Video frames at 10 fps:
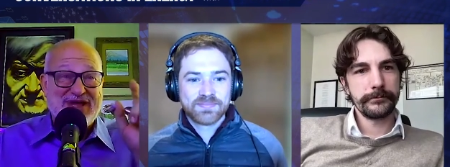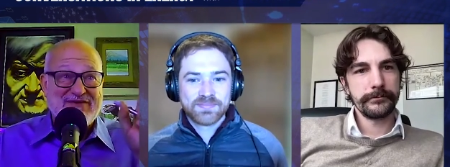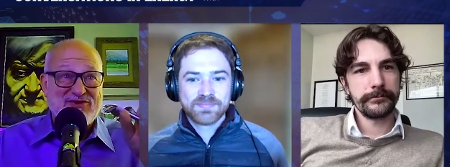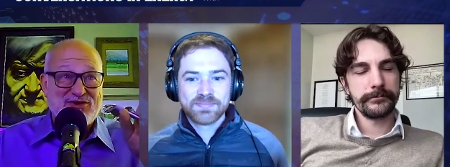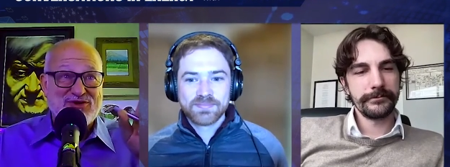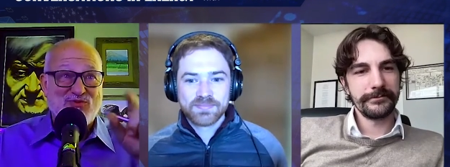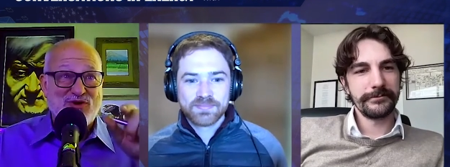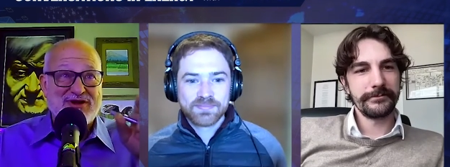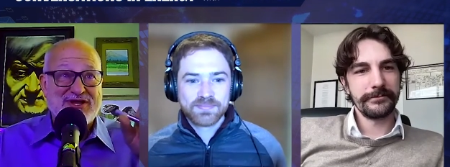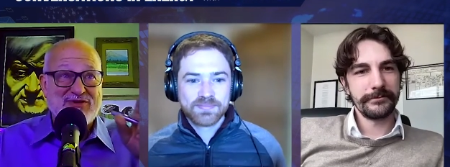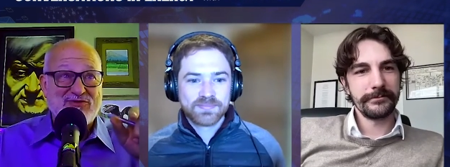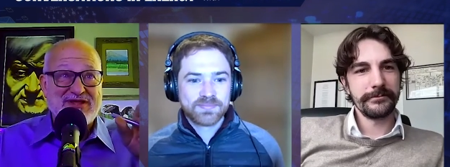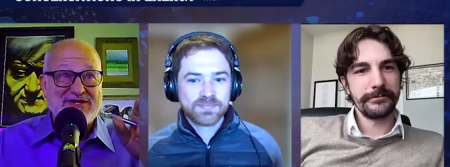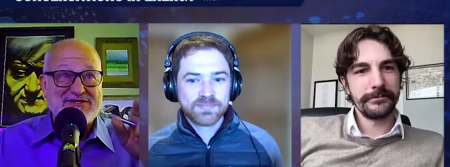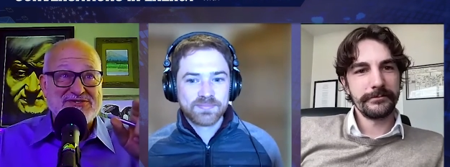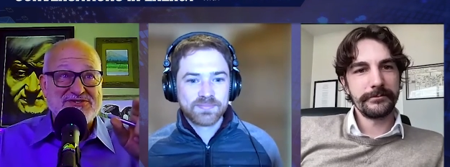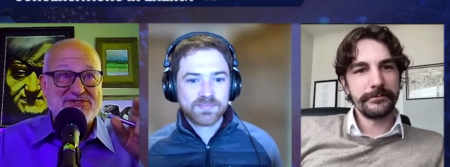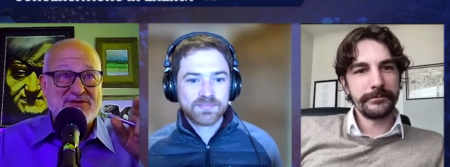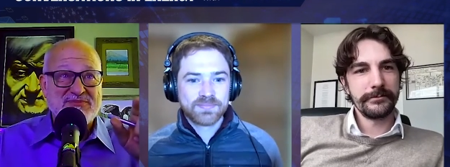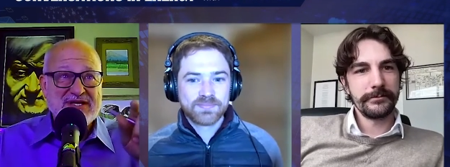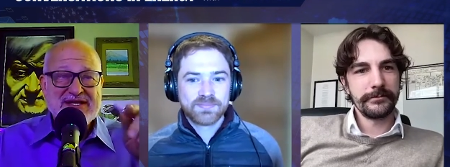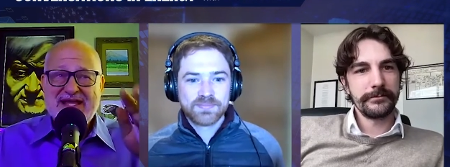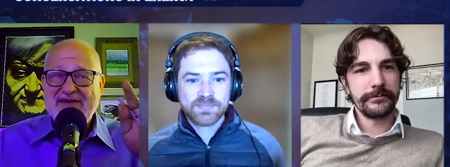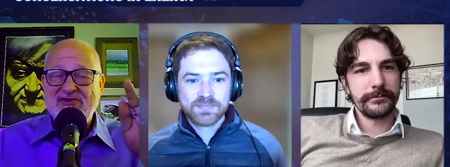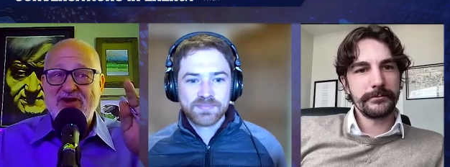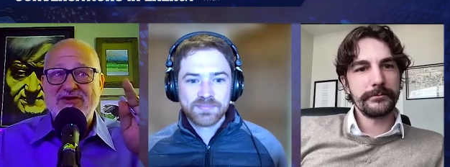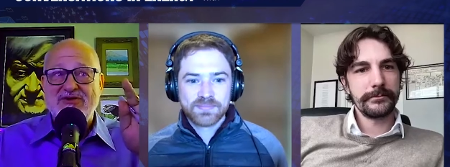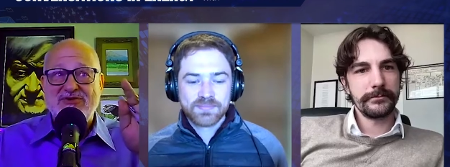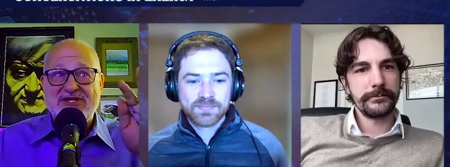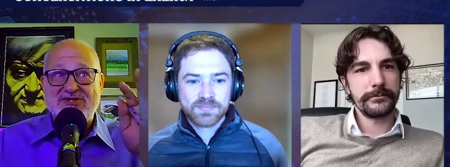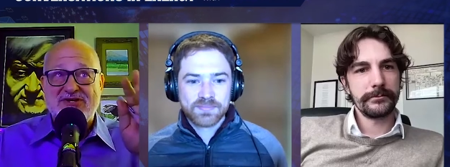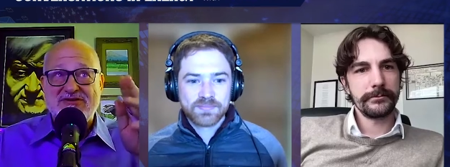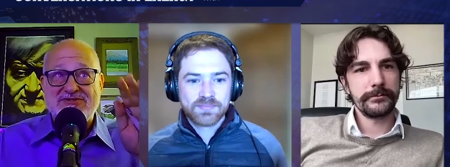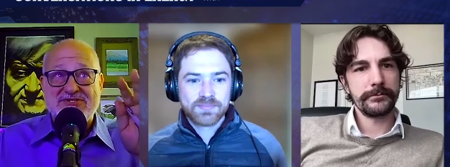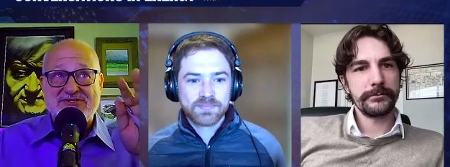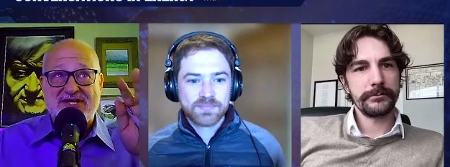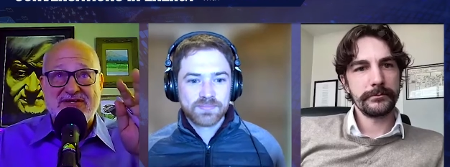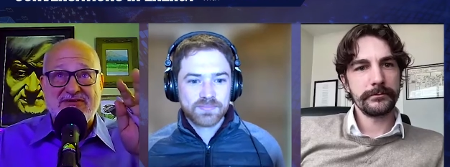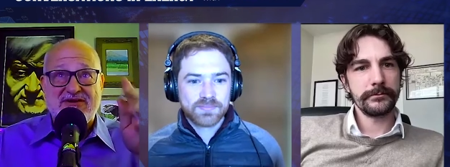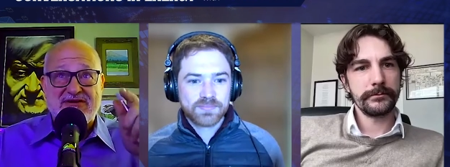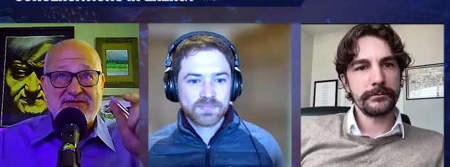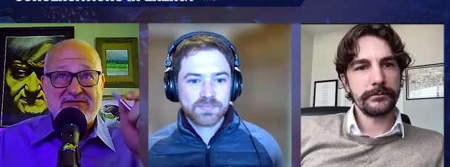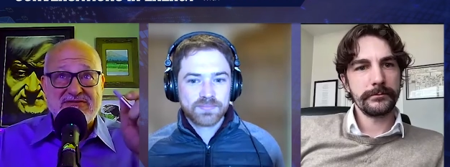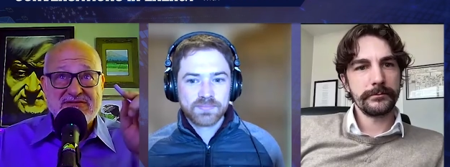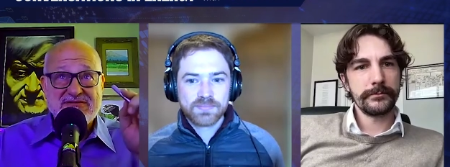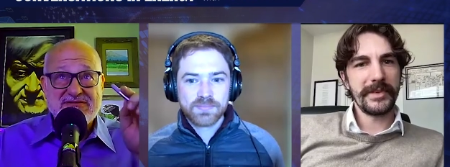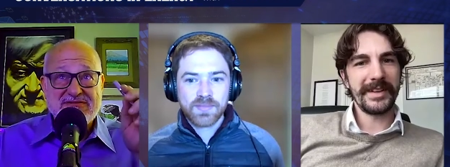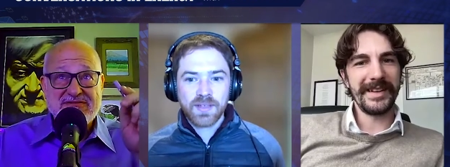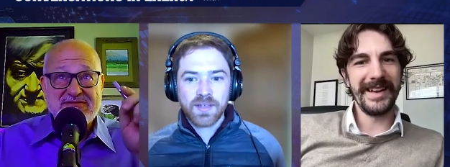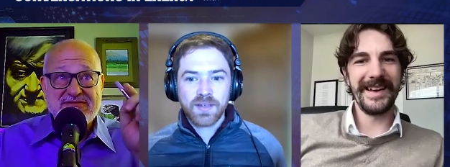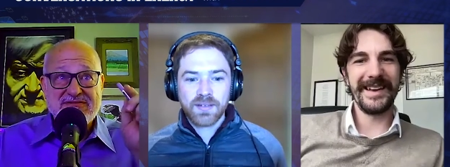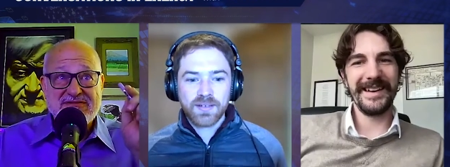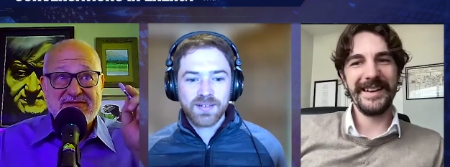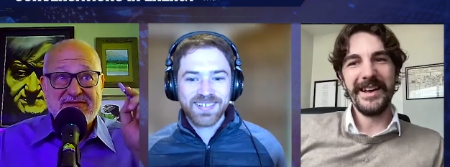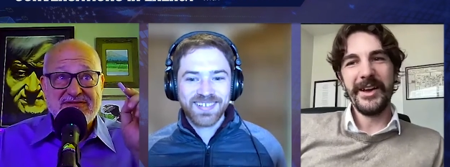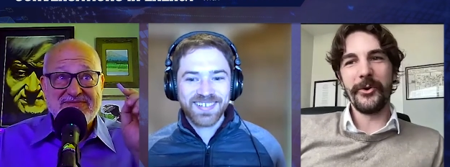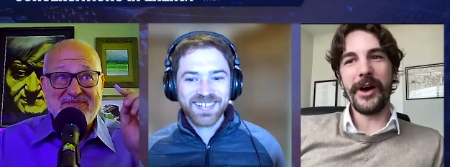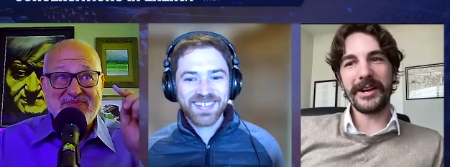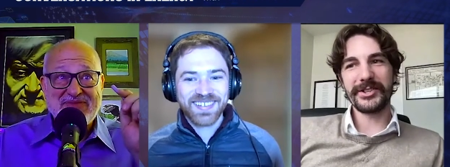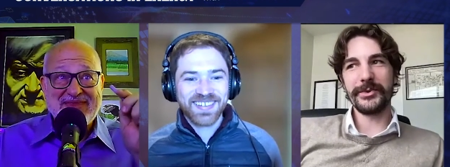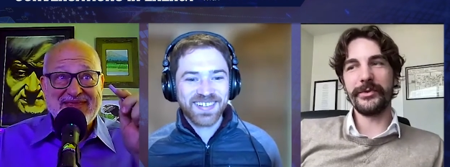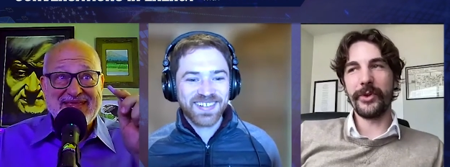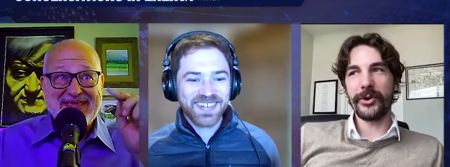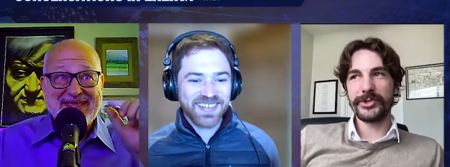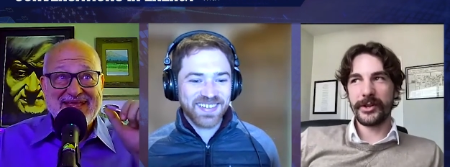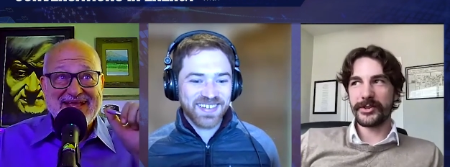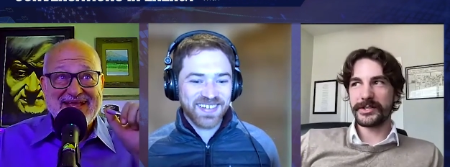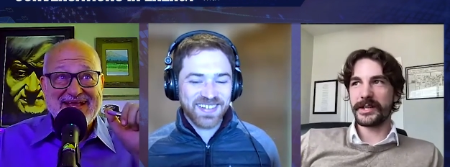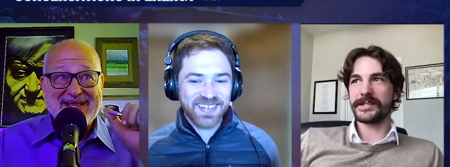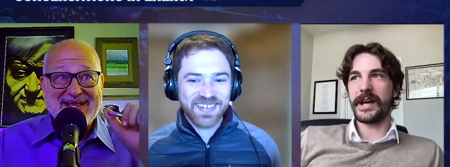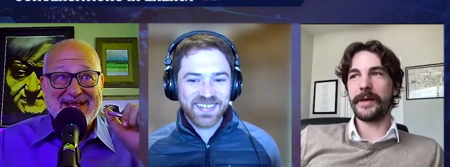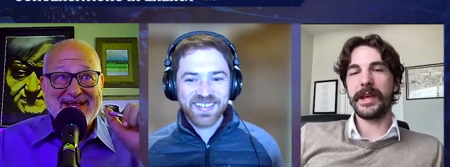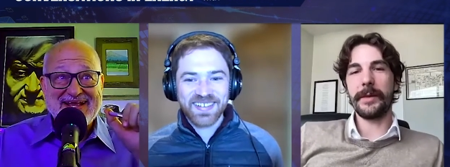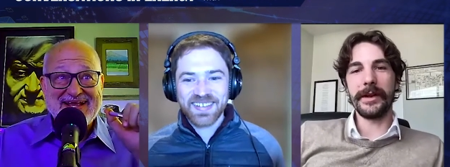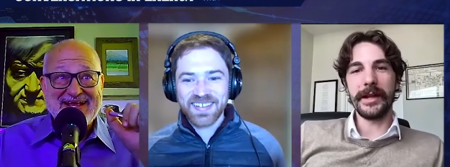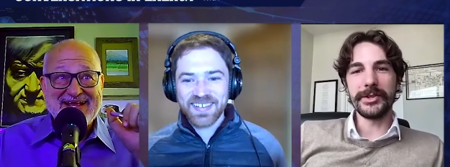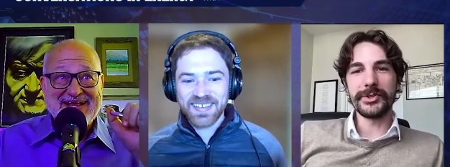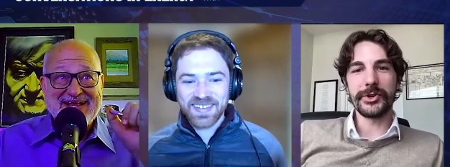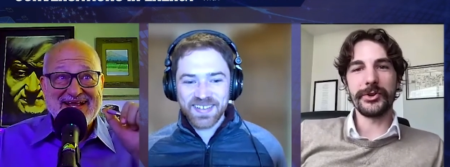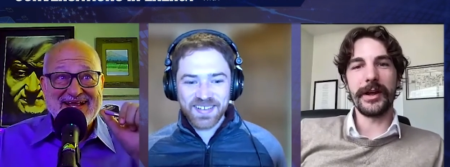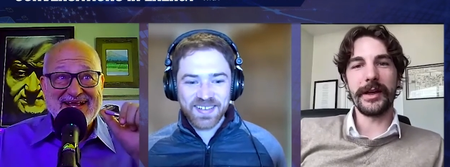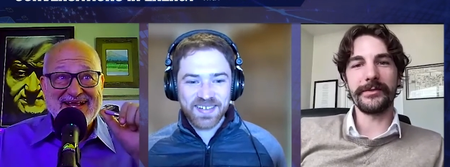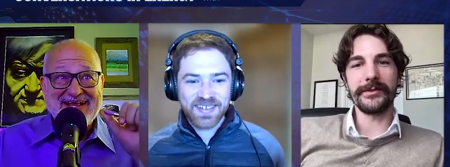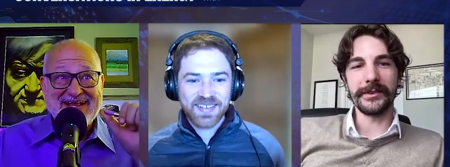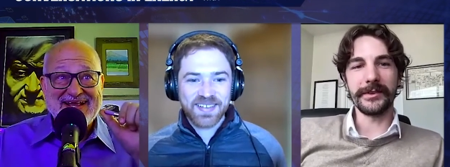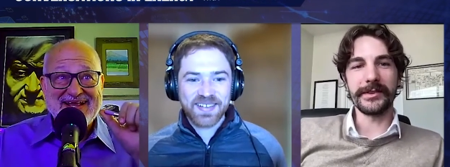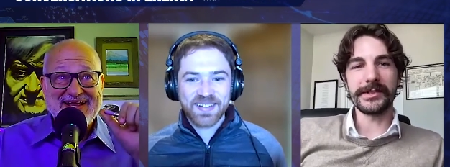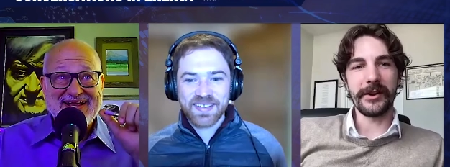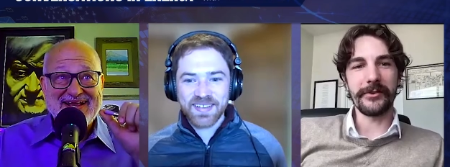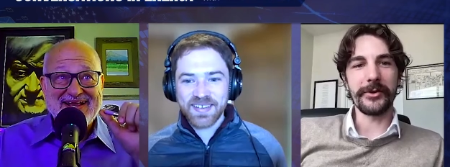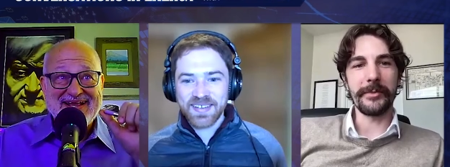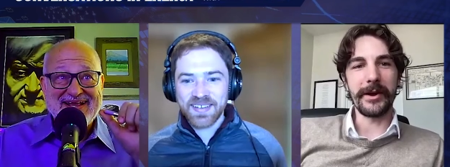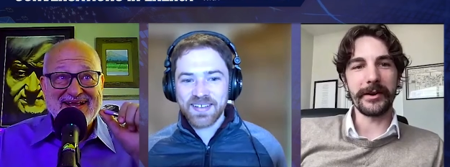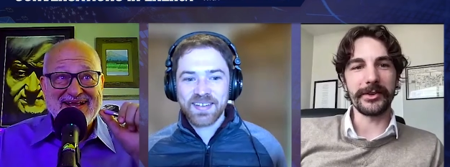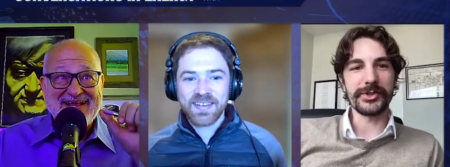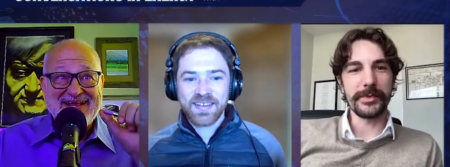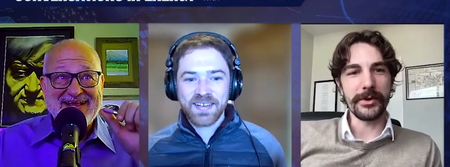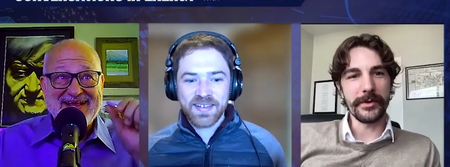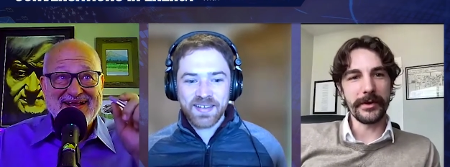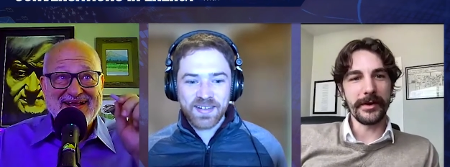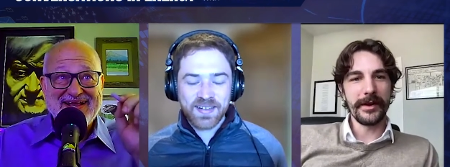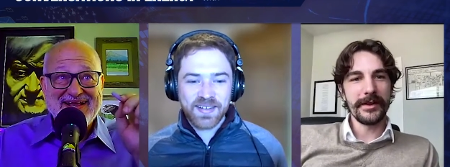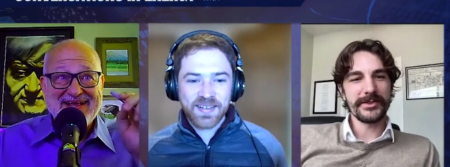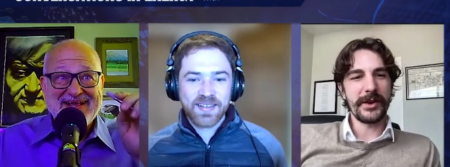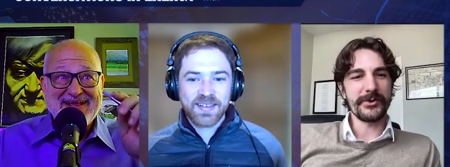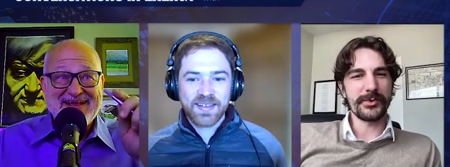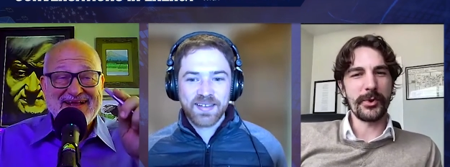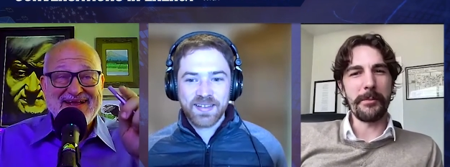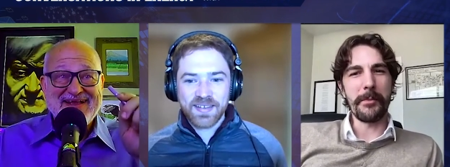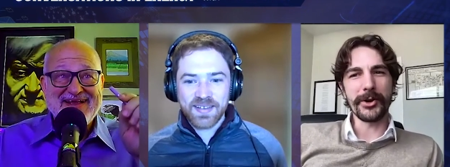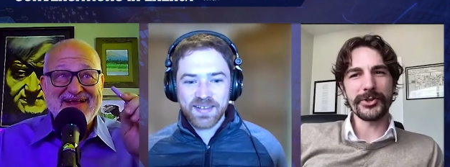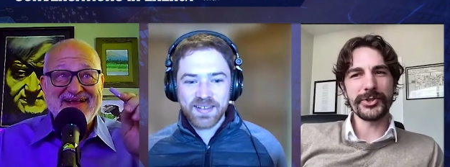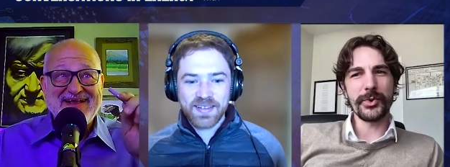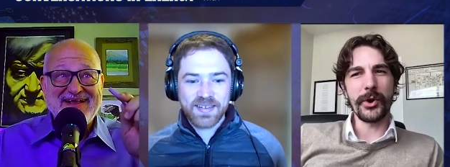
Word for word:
Speaker 1: have a good working relationship. Have y'all known each other since kindergarten?
Speaker 2: Well, actually, we've known each other since I became an intern at the the Center of the American Experiment. So that was what, March